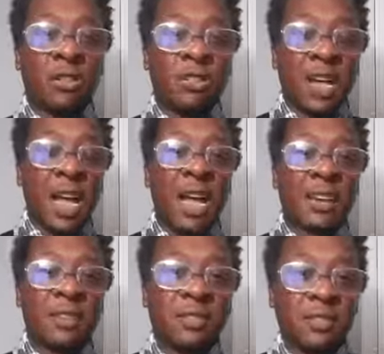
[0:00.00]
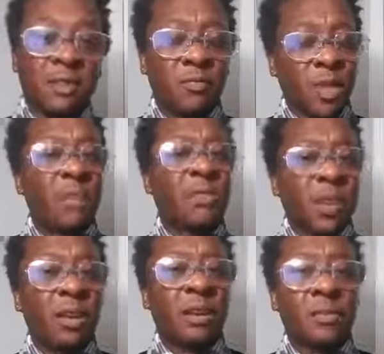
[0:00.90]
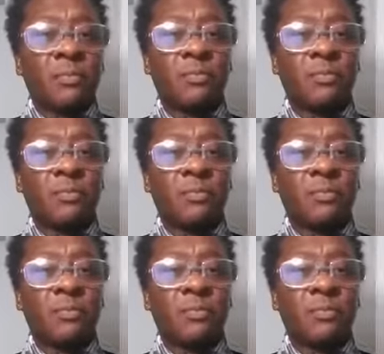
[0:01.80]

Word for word: attacks, I think, uh,